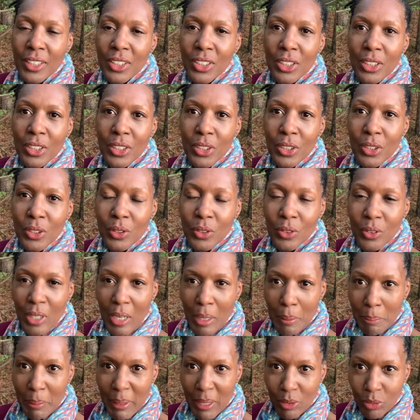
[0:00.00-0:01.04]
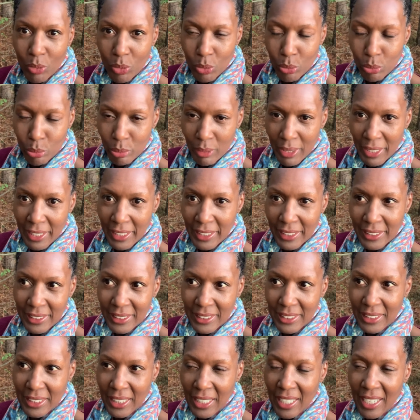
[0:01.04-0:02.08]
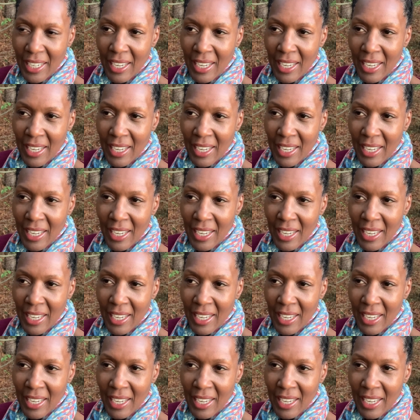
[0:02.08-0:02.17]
to you about grace.